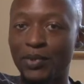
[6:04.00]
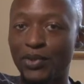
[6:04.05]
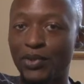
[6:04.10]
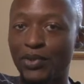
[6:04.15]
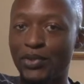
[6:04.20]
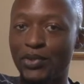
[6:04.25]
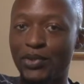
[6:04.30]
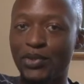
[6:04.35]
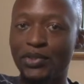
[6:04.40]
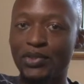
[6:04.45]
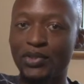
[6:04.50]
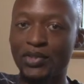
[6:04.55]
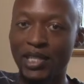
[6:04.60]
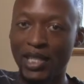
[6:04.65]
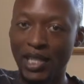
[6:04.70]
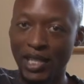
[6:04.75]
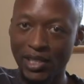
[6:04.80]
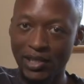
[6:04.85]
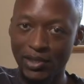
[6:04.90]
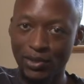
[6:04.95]
because you want to
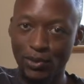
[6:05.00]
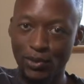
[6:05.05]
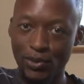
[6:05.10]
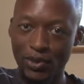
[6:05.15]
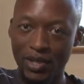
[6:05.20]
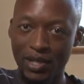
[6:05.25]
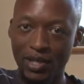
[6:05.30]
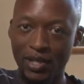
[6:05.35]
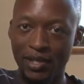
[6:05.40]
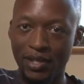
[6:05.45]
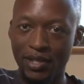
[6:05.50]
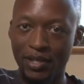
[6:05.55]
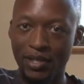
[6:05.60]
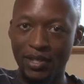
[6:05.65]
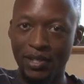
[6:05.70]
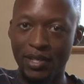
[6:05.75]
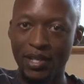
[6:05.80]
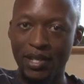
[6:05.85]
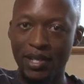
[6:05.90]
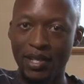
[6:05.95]
tell a story,
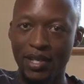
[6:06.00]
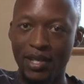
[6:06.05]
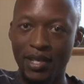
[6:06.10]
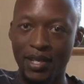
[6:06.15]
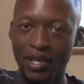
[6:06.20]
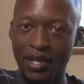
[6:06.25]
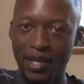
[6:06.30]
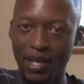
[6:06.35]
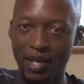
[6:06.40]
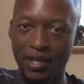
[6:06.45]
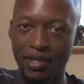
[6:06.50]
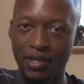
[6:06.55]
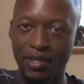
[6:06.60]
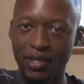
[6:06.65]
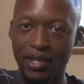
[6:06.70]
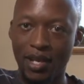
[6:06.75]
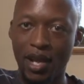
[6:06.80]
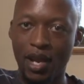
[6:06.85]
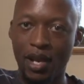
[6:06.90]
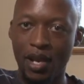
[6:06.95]
get
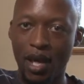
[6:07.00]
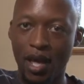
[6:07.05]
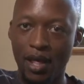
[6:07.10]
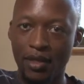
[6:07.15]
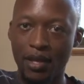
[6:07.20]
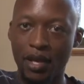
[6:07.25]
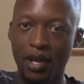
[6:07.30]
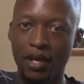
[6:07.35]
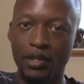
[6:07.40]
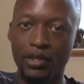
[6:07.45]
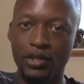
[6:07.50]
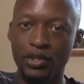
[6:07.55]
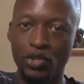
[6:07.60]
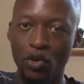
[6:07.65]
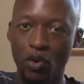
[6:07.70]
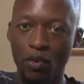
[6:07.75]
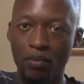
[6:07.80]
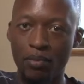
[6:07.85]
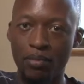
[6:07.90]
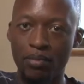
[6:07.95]
another
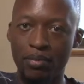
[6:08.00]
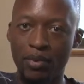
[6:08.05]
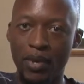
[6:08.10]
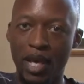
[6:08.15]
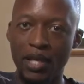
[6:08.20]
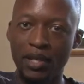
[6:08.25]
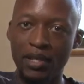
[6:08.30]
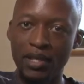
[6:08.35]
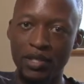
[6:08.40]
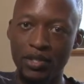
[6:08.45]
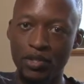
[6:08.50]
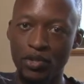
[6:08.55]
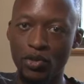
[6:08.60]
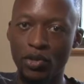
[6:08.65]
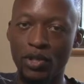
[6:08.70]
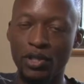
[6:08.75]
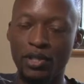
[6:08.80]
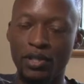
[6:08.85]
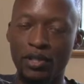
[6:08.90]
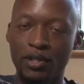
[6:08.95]
job. I need
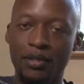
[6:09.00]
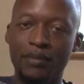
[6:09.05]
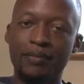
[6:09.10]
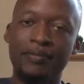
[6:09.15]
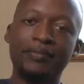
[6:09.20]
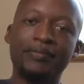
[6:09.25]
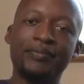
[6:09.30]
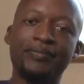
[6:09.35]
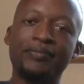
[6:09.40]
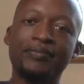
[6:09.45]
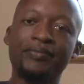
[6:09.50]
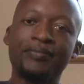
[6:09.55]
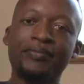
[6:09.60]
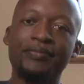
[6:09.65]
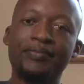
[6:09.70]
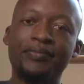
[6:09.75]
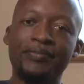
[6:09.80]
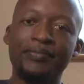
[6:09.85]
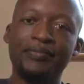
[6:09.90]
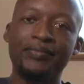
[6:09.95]
yours.
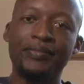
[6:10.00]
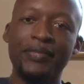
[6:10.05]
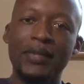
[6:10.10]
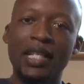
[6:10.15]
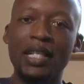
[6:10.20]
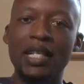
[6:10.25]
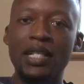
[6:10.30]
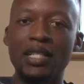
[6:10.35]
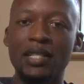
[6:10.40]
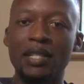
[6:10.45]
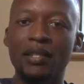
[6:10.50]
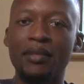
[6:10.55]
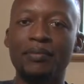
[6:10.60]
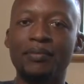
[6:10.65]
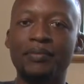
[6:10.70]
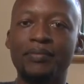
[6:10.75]
And that's it.